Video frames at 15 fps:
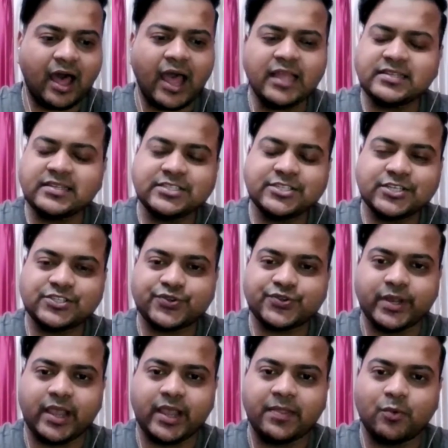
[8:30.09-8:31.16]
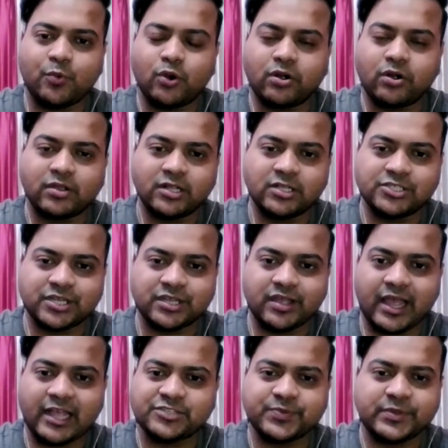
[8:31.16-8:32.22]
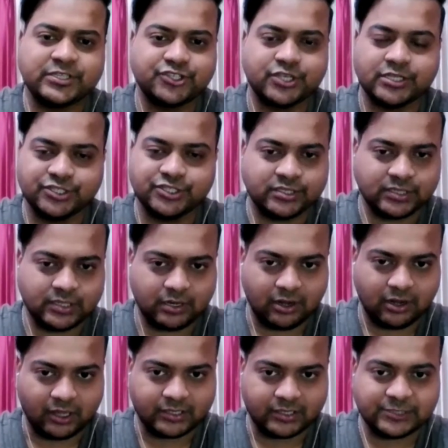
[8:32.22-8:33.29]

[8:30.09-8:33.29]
IT industry and the work culture has been changing a lot,